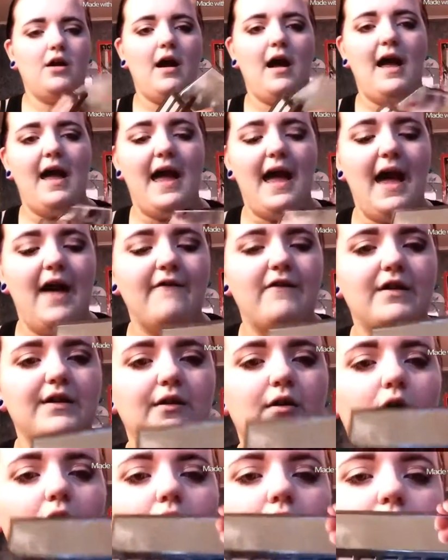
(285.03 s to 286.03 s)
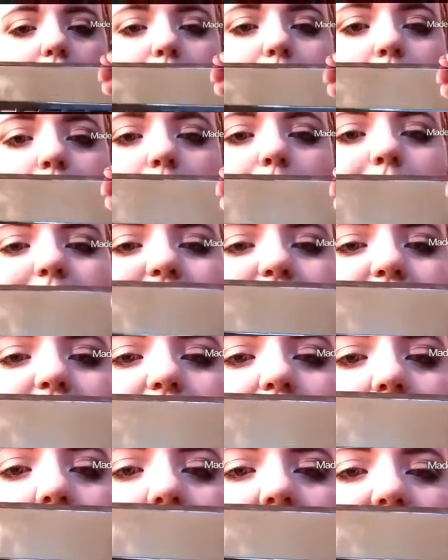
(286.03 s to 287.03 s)
I have this Armor, which is
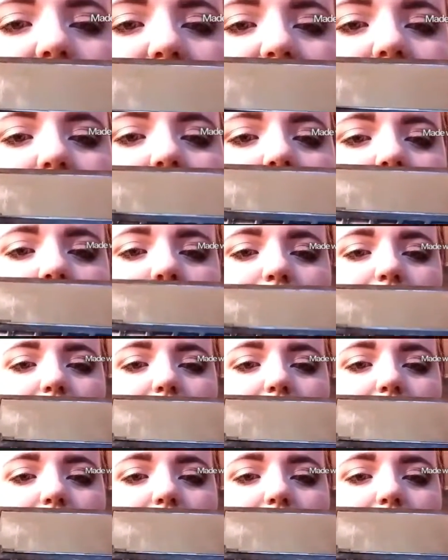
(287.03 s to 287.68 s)
right here.